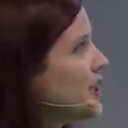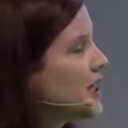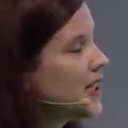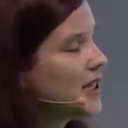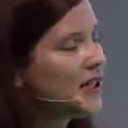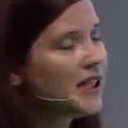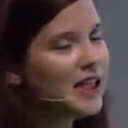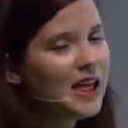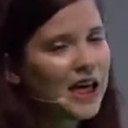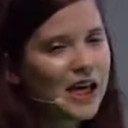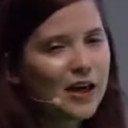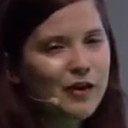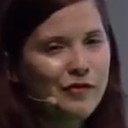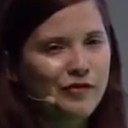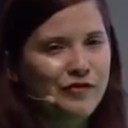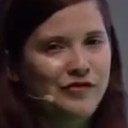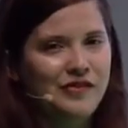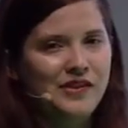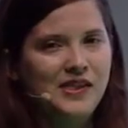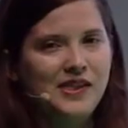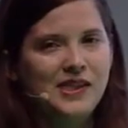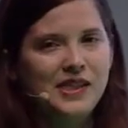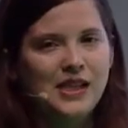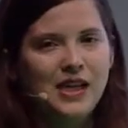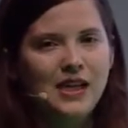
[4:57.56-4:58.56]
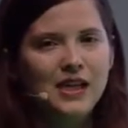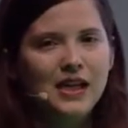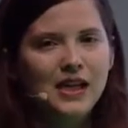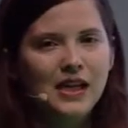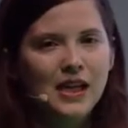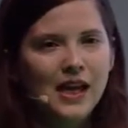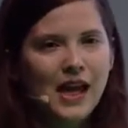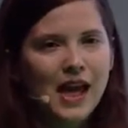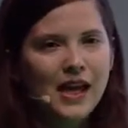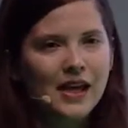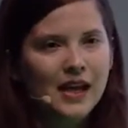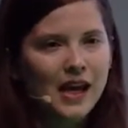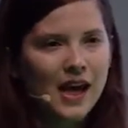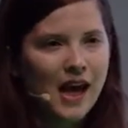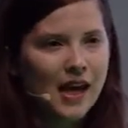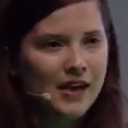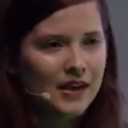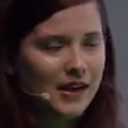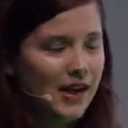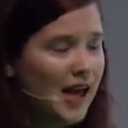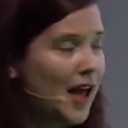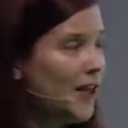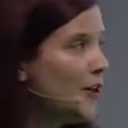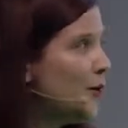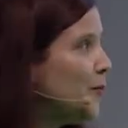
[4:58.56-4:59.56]
and GIFs, and
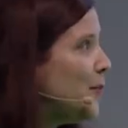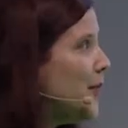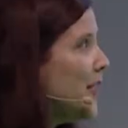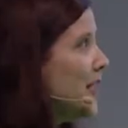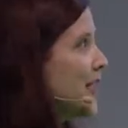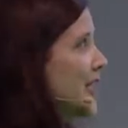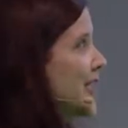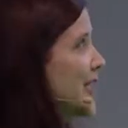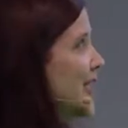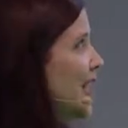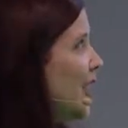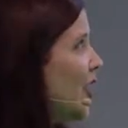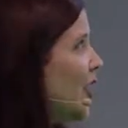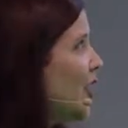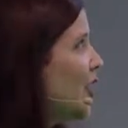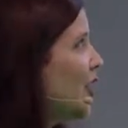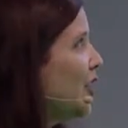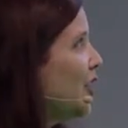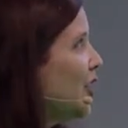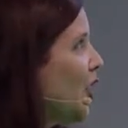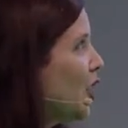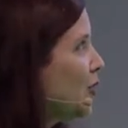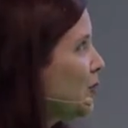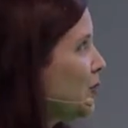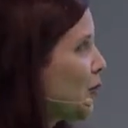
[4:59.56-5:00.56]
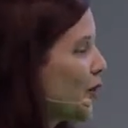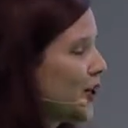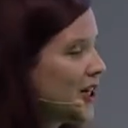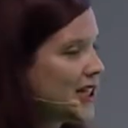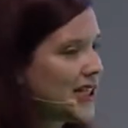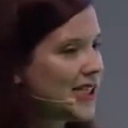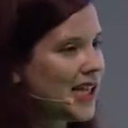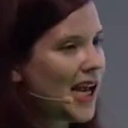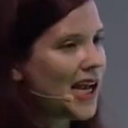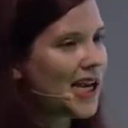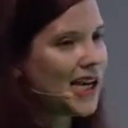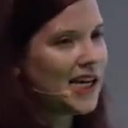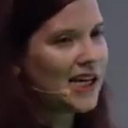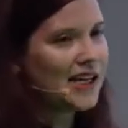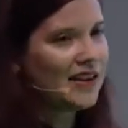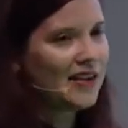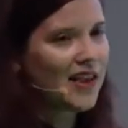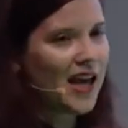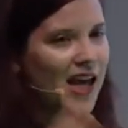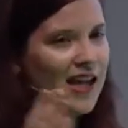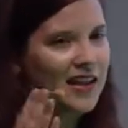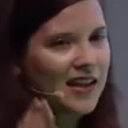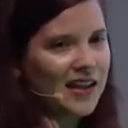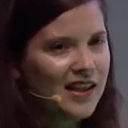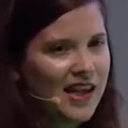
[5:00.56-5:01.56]
elements that are a lot more exciting
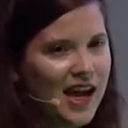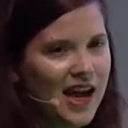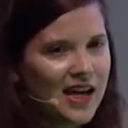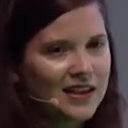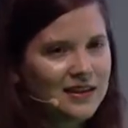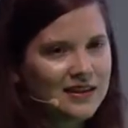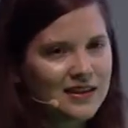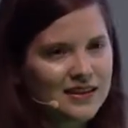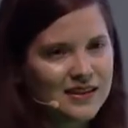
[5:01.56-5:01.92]
than that